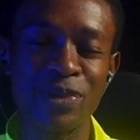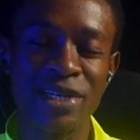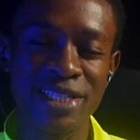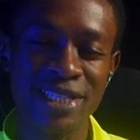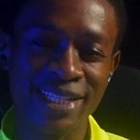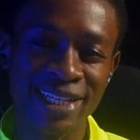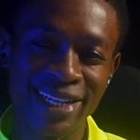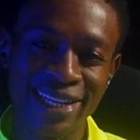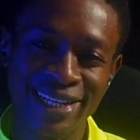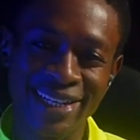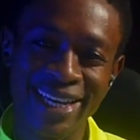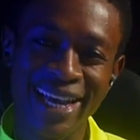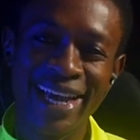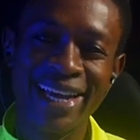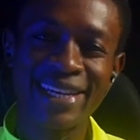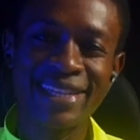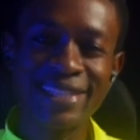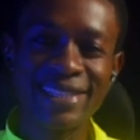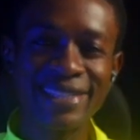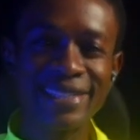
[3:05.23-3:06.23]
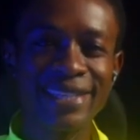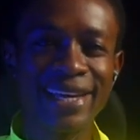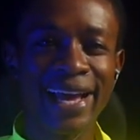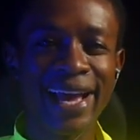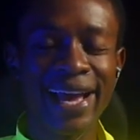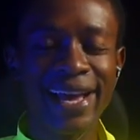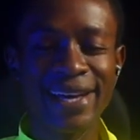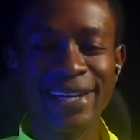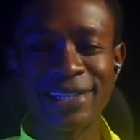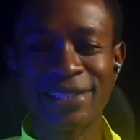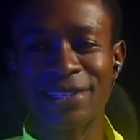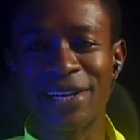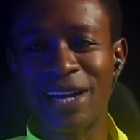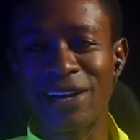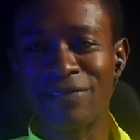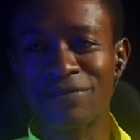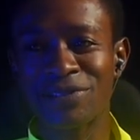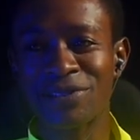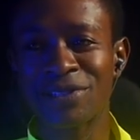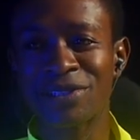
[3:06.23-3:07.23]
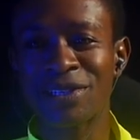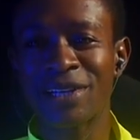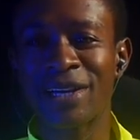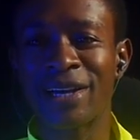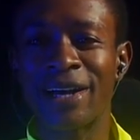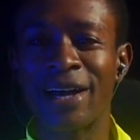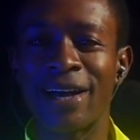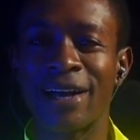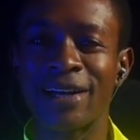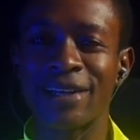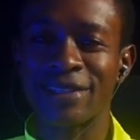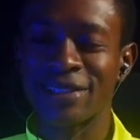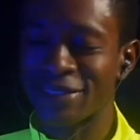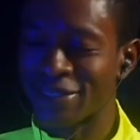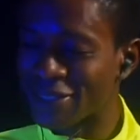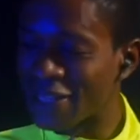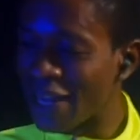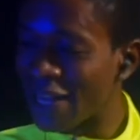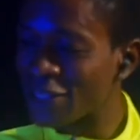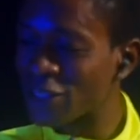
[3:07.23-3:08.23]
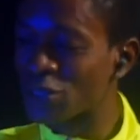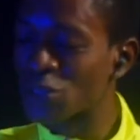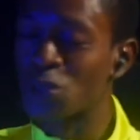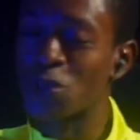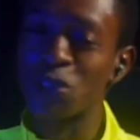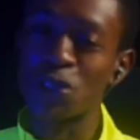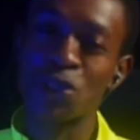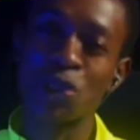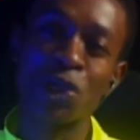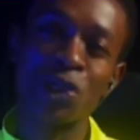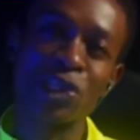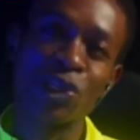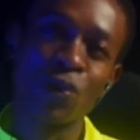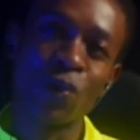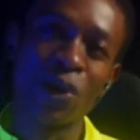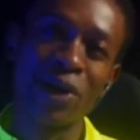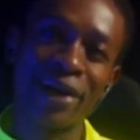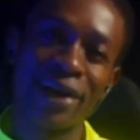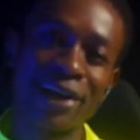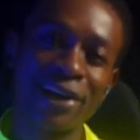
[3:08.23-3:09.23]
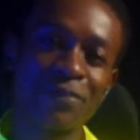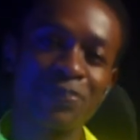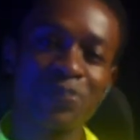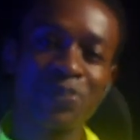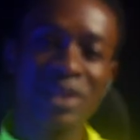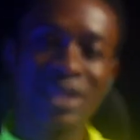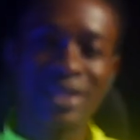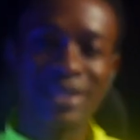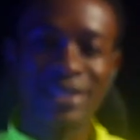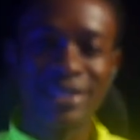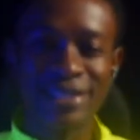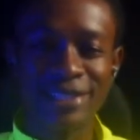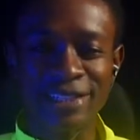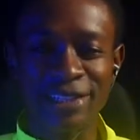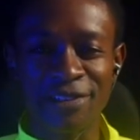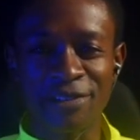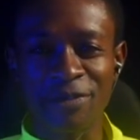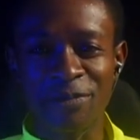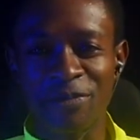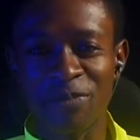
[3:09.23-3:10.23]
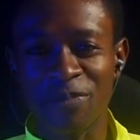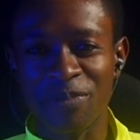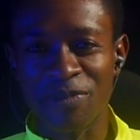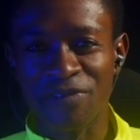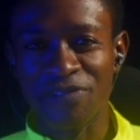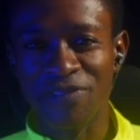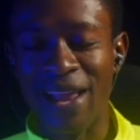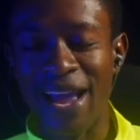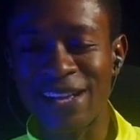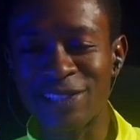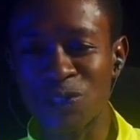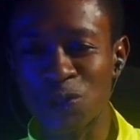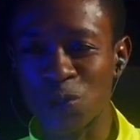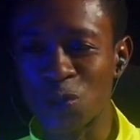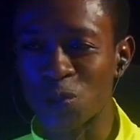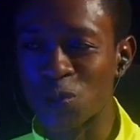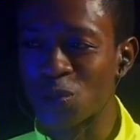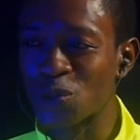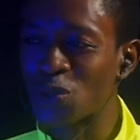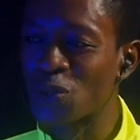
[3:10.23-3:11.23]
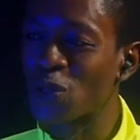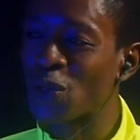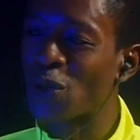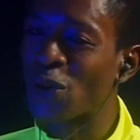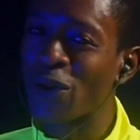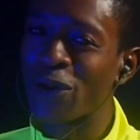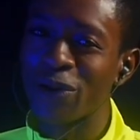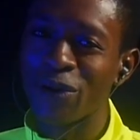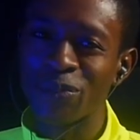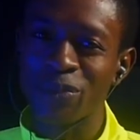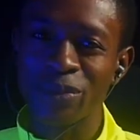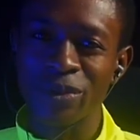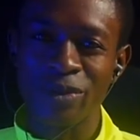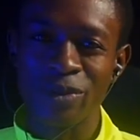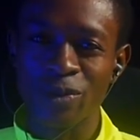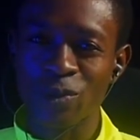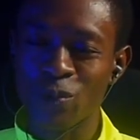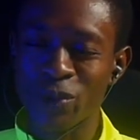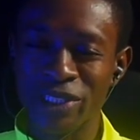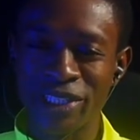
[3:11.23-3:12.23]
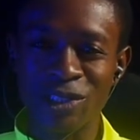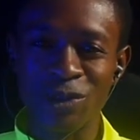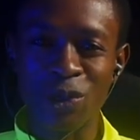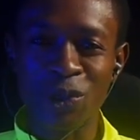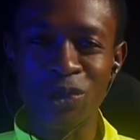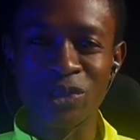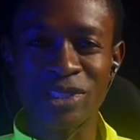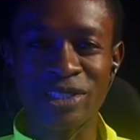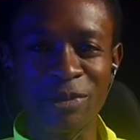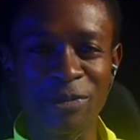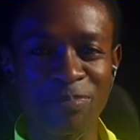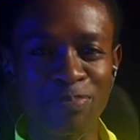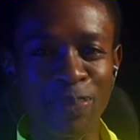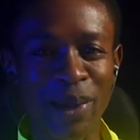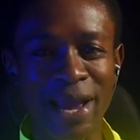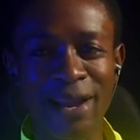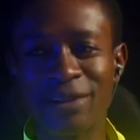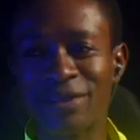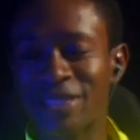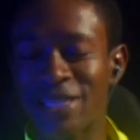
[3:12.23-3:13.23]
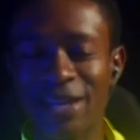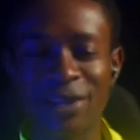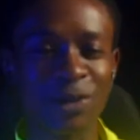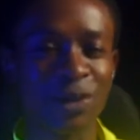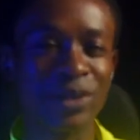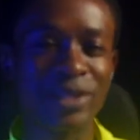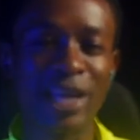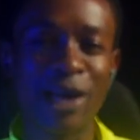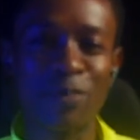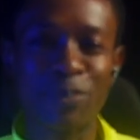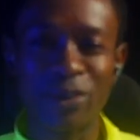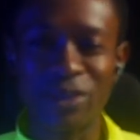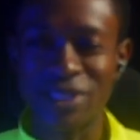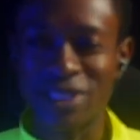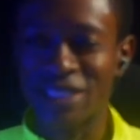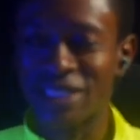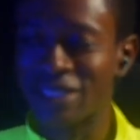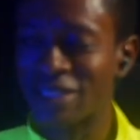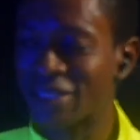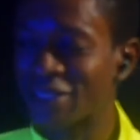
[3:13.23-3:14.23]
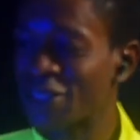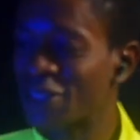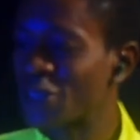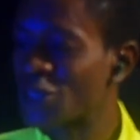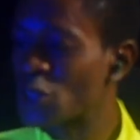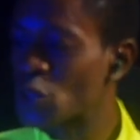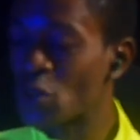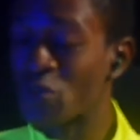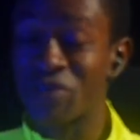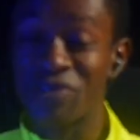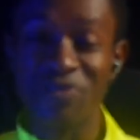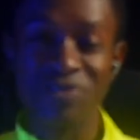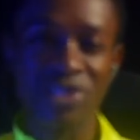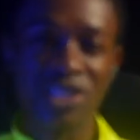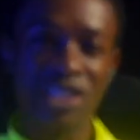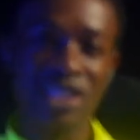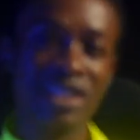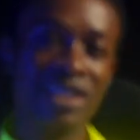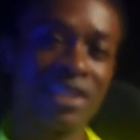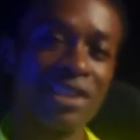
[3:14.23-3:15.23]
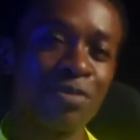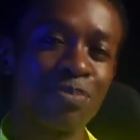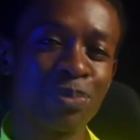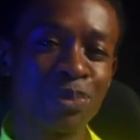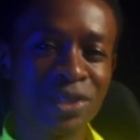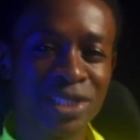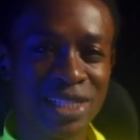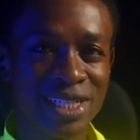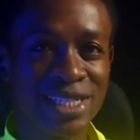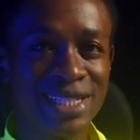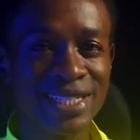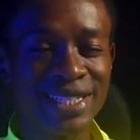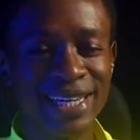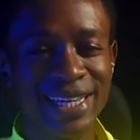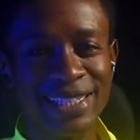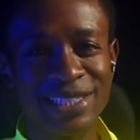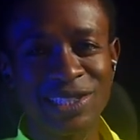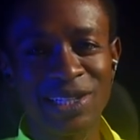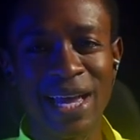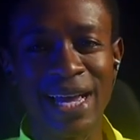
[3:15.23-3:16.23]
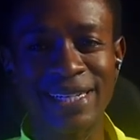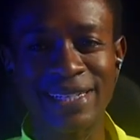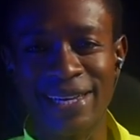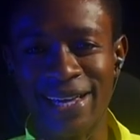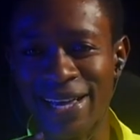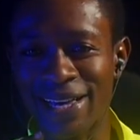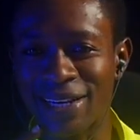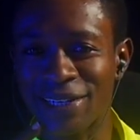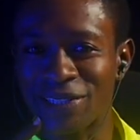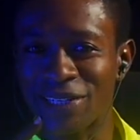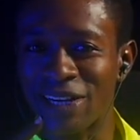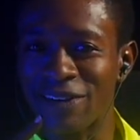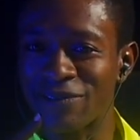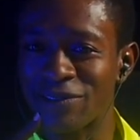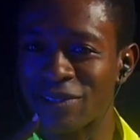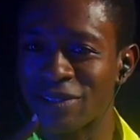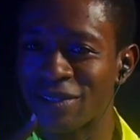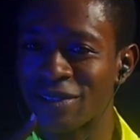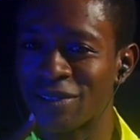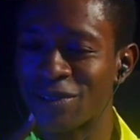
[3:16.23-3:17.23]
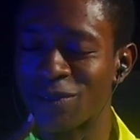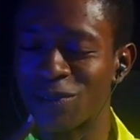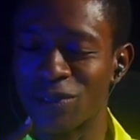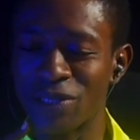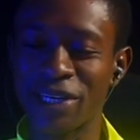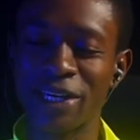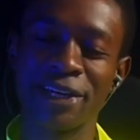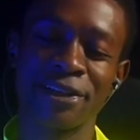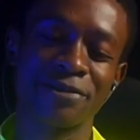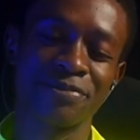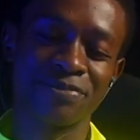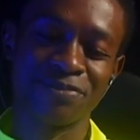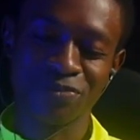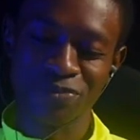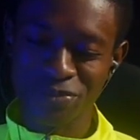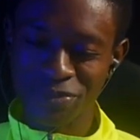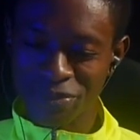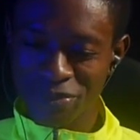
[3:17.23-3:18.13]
is basically any aircraft that does not require the flight crew, which includes the pilot and other persons, to be physically present inside the aircraft. Okay,